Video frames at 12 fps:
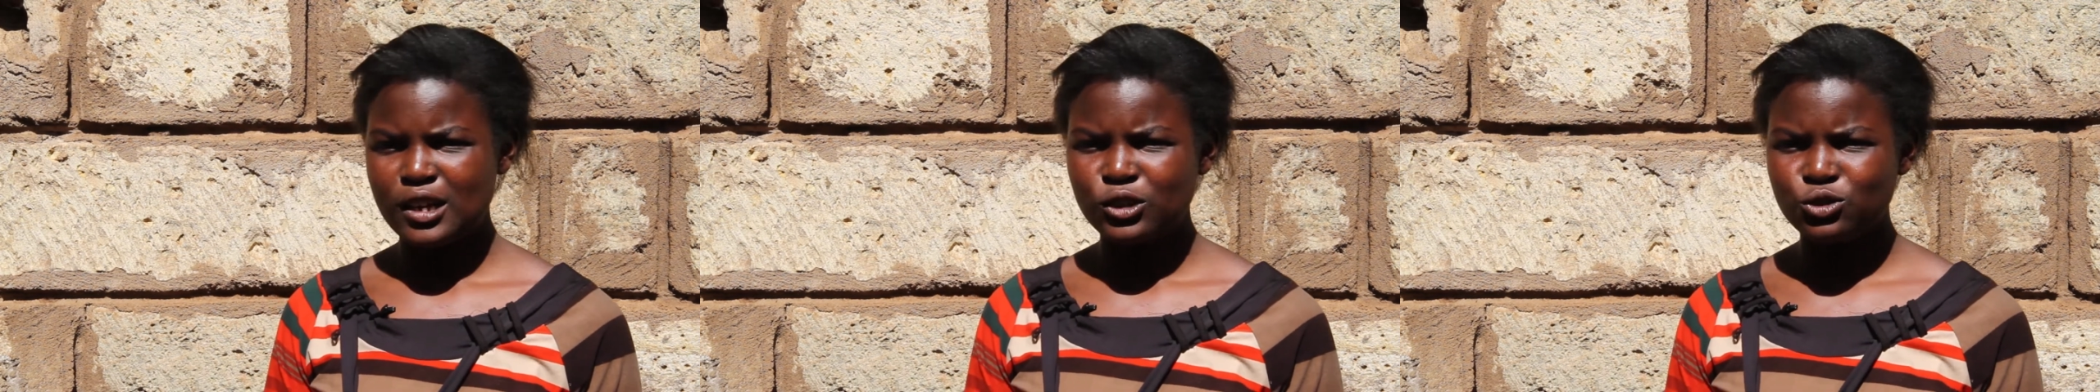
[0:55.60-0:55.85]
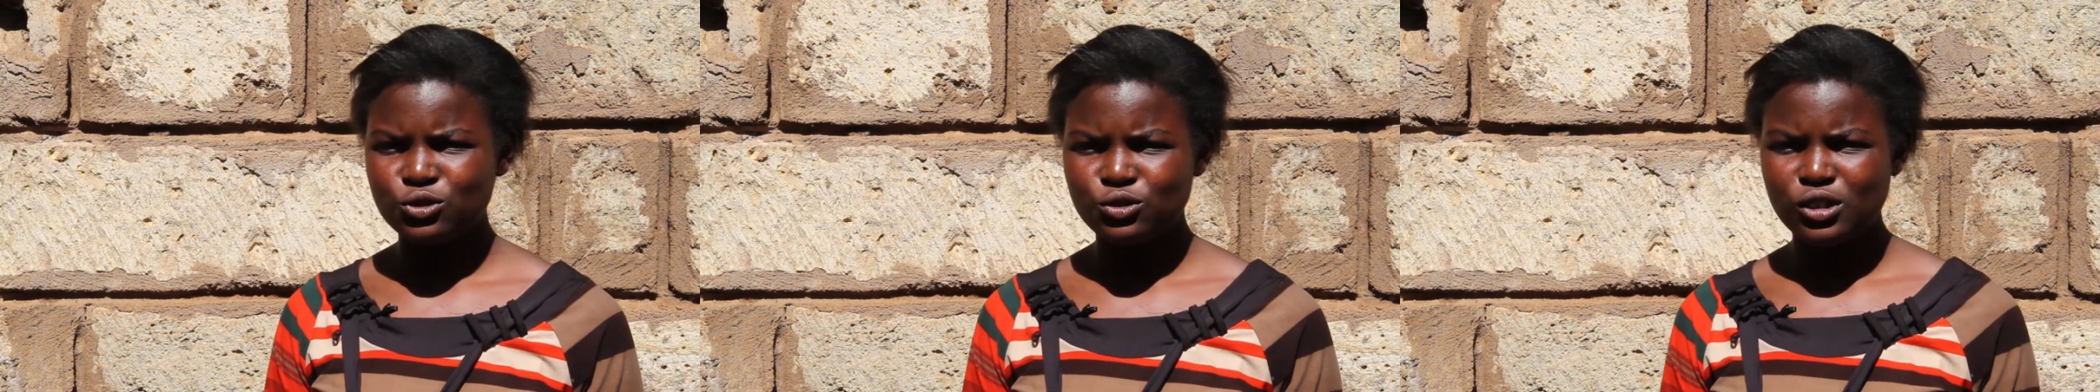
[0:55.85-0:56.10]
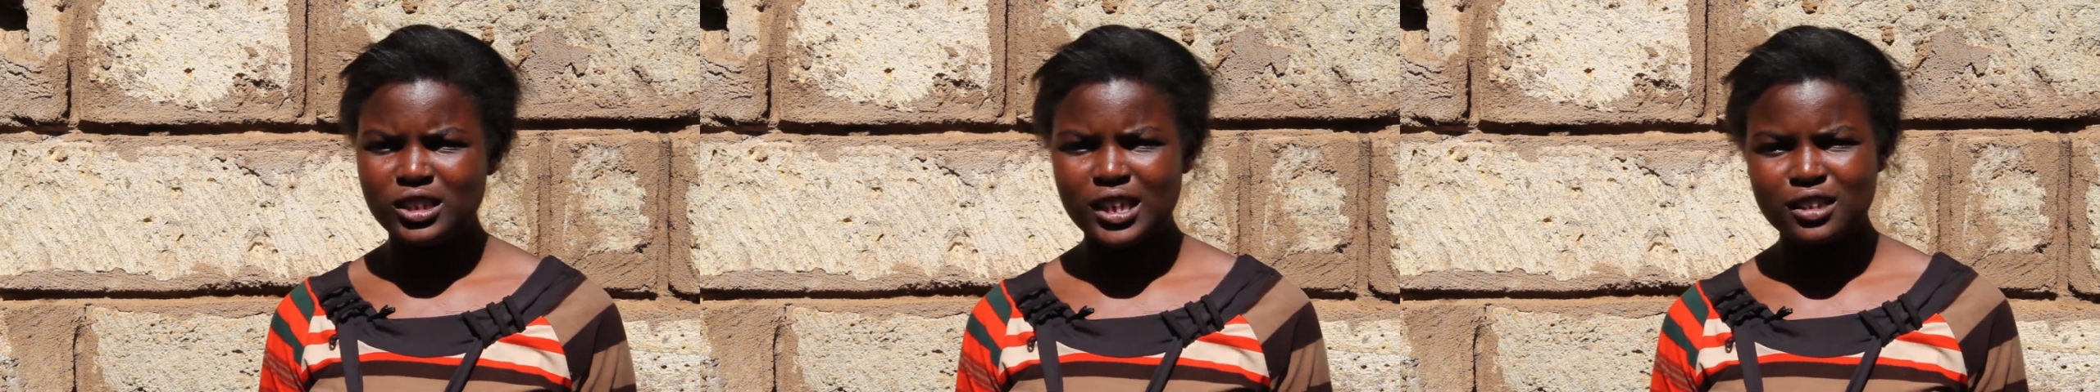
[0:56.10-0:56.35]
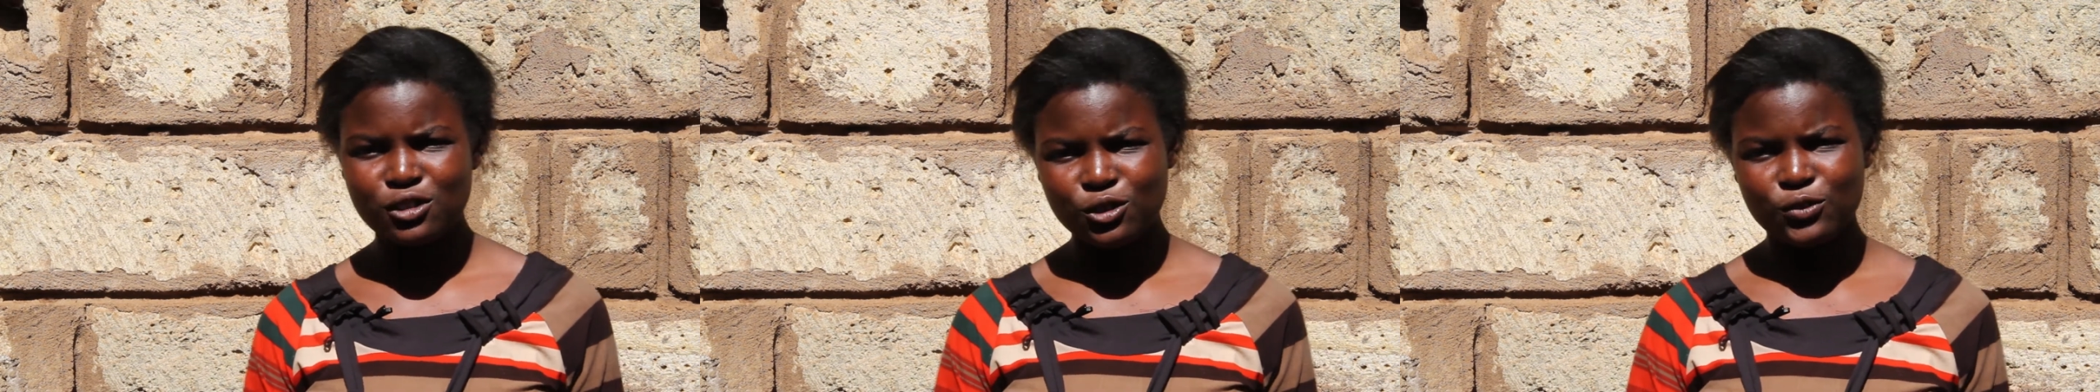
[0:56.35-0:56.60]
to
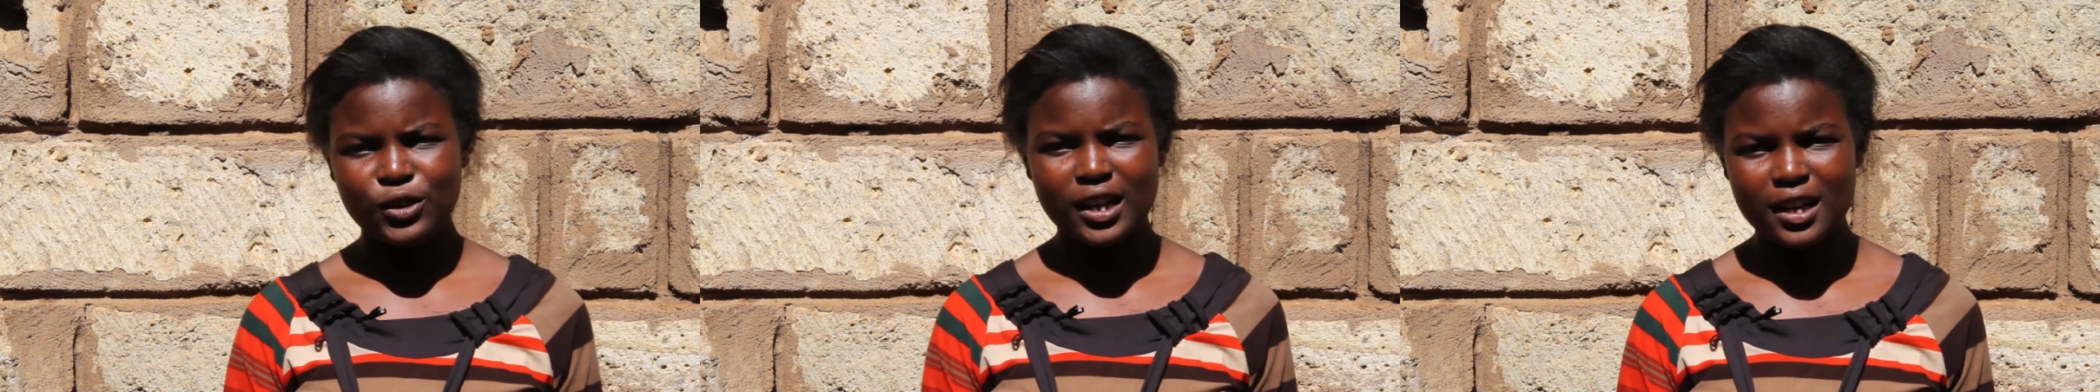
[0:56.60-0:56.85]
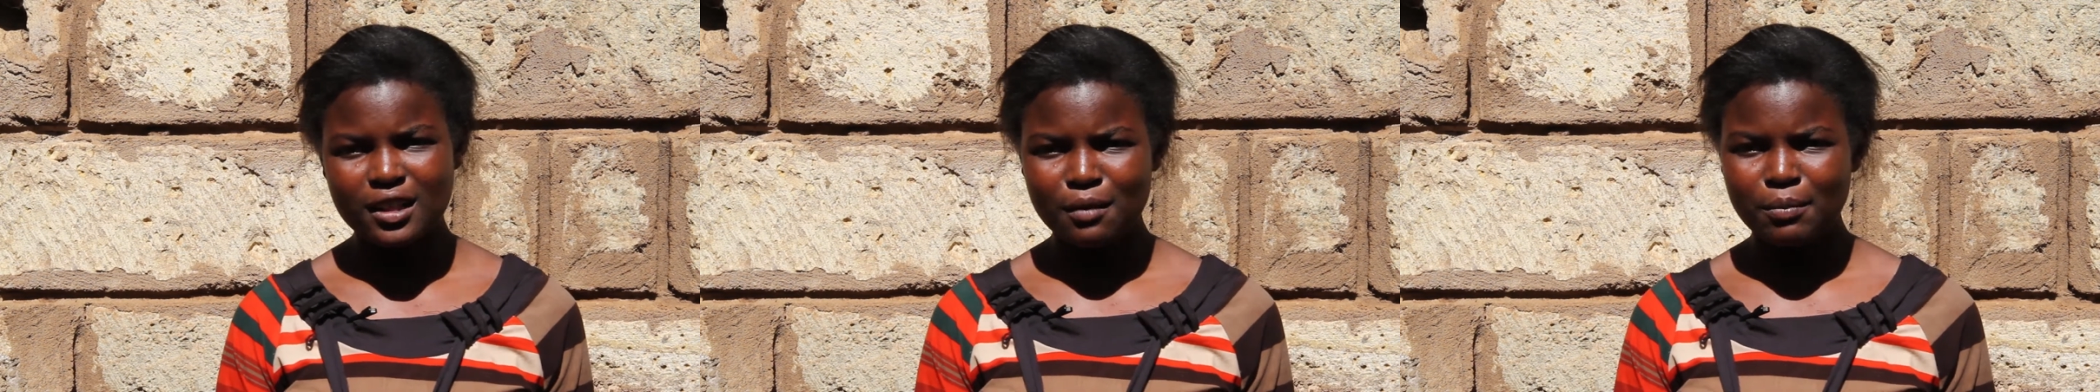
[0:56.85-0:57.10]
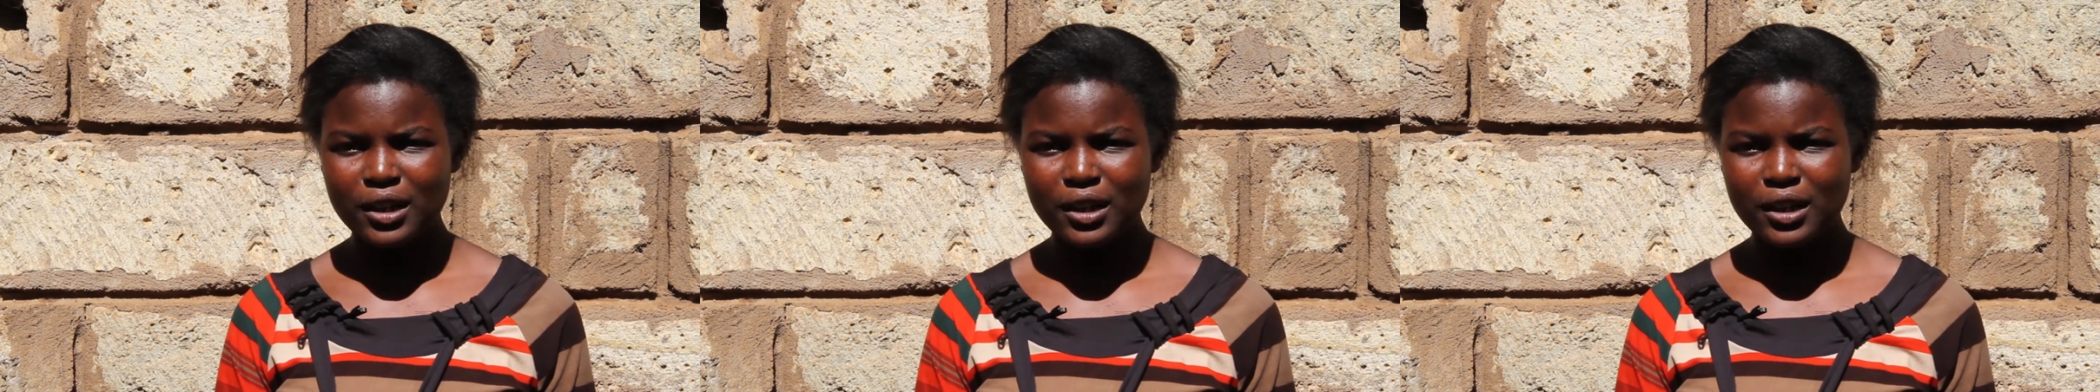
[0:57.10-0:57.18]
just look for another